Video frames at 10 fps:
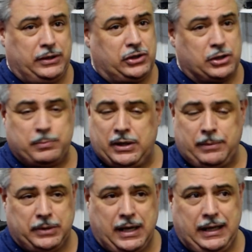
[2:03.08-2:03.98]
Just been
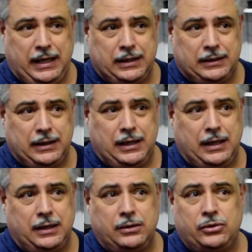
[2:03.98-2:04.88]
updating it
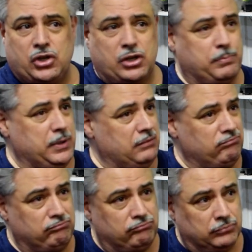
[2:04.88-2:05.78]
and just
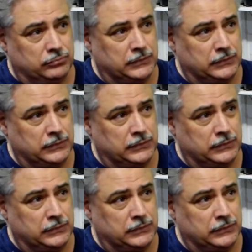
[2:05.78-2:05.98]
been